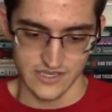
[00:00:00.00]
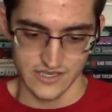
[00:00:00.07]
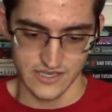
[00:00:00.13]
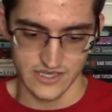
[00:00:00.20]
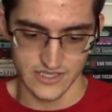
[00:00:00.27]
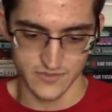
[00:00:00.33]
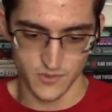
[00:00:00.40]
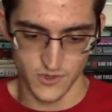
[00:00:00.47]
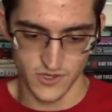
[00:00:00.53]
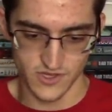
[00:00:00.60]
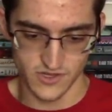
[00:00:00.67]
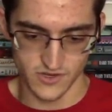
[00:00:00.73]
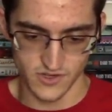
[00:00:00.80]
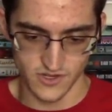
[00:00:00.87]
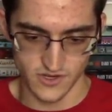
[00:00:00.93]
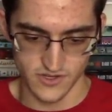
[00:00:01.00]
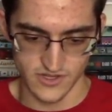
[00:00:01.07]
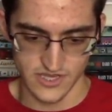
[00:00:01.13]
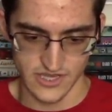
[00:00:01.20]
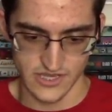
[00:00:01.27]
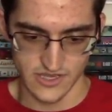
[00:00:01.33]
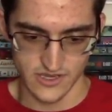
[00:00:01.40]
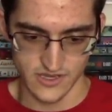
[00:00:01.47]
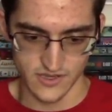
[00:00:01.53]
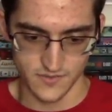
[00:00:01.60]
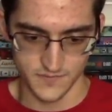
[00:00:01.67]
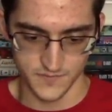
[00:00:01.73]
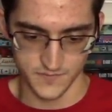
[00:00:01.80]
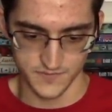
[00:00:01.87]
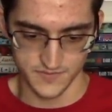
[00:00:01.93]
Yeah, spoiler alert, they, uh,
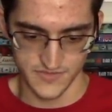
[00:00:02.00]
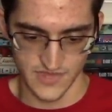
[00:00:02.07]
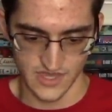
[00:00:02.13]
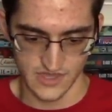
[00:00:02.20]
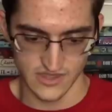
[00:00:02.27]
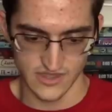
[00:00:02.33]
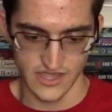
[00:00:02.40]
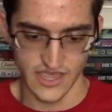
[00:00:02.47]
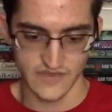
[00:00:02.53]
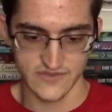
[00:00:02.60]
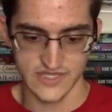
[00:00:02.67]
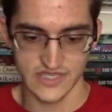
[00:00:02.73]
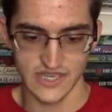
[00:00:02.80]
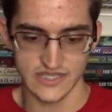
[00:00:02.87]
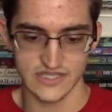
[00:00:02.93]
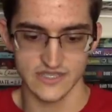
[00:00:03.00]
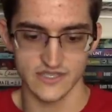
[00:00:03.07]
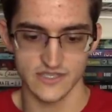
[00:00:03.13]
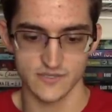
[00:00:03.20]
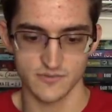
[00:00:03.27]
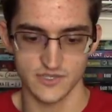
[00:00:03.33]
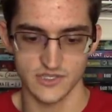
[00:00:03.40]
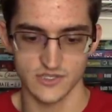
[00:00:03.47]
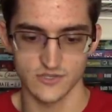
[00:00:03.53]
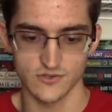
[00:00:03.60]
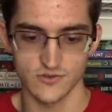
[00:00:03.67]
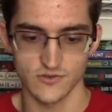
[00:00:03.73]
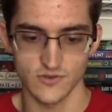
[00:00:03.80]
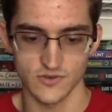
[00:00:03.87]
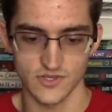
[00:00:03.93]
they have sex in this one
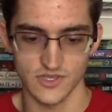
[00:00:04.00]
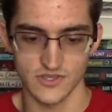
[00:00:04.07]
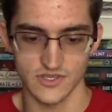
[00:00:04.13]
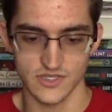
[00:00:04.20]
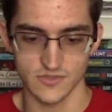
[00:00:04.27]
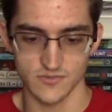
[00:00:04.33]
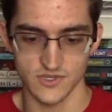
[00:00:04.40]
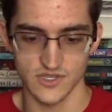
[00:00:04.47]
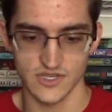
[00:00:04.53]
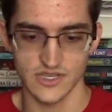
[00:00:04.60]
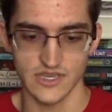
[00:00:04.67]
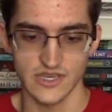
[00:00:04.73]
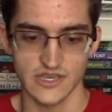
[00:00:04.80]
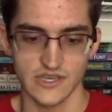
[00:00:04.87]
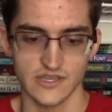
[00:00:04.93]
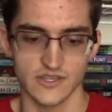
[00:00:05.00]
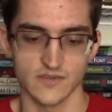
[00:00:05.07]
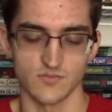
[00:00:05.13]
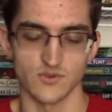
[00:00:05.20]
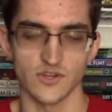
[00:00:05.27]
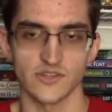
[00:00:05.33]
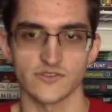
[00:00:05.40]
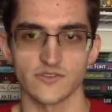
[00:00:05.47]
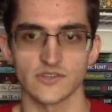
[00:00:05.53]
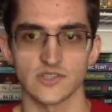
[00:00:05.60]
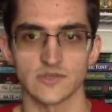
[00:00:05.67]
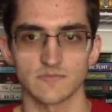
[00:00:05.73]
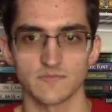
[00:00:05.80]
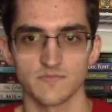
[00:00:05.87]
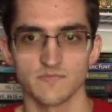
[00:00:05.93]
too, only in this one the brother
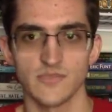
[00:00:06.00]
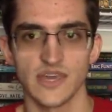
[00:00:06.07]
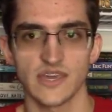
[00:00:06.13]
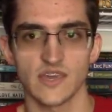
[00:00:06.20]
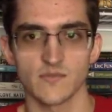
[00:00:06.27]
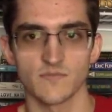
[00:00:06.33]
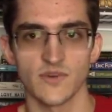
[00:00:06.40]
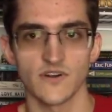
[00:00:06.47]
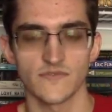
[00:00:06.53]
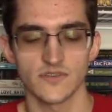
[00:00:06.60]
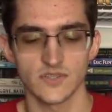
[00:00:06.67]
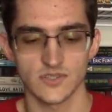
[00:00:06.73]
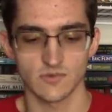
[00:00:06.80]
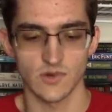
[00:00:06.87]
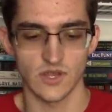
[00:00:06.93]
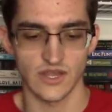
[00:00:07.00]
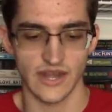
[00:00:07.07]
is making muffins while it